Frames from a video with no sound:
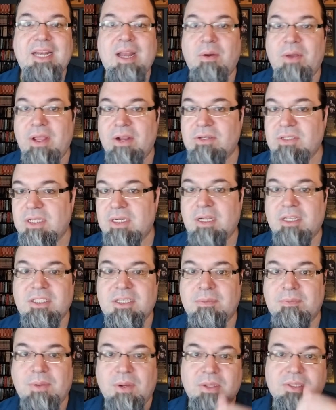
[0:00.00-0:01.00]
Now, here's the nuts
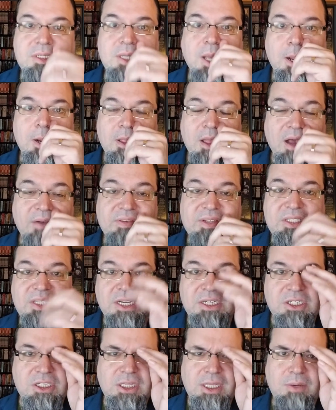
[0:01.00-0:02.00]
and bolts of
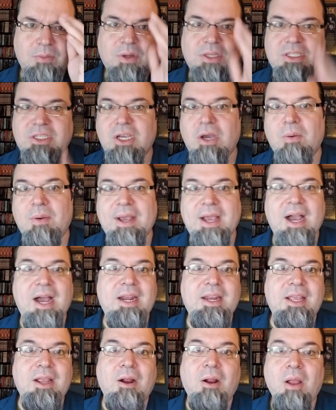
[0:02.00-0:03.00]
essentially what's going
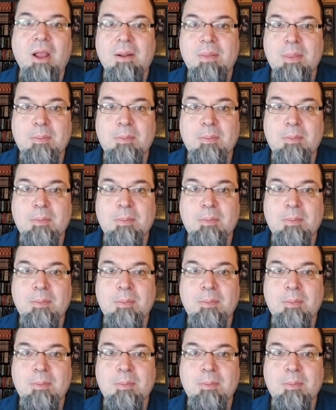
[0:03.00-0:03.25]
on here.